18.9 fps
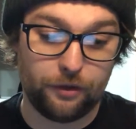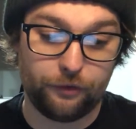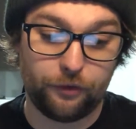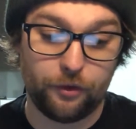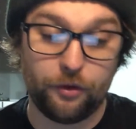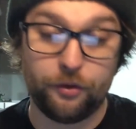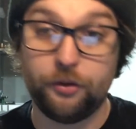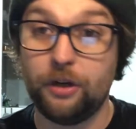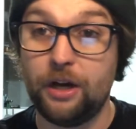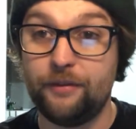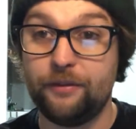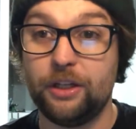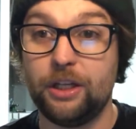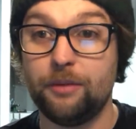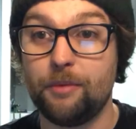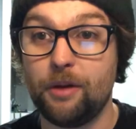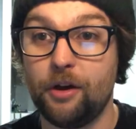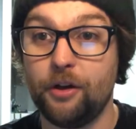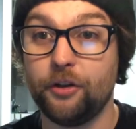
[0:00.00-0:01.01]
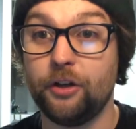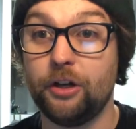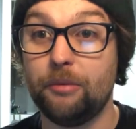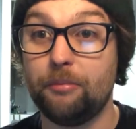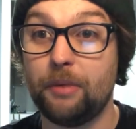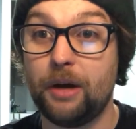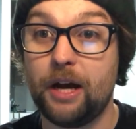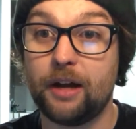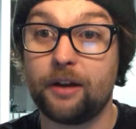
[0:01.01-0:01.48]
So you'll have an email in your
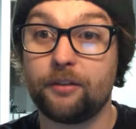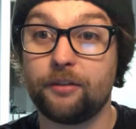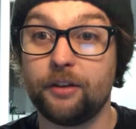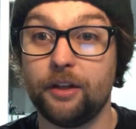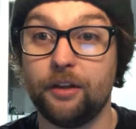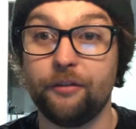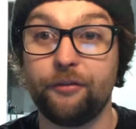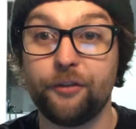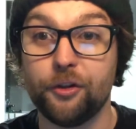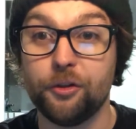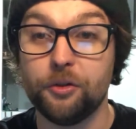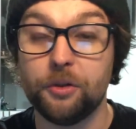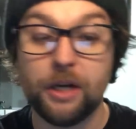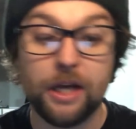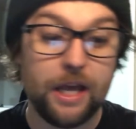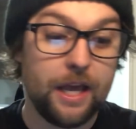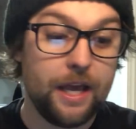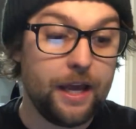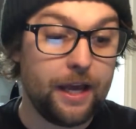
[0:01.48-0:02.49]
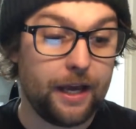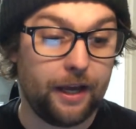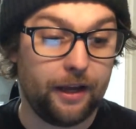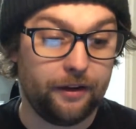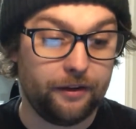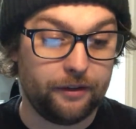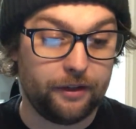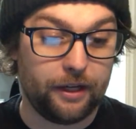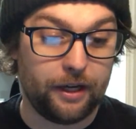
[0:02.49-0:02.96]
inbox in a few,
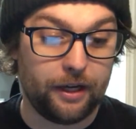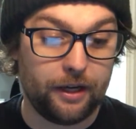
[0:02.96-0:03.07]
and